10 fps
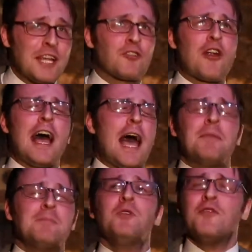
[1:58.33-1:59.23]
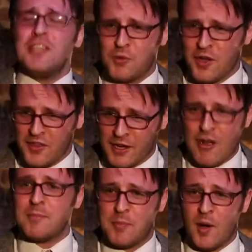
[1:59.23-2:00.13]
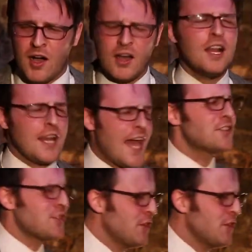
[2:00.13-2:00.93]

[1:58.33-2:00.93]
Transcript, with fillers: many how many movies were there, Grandpapa? Less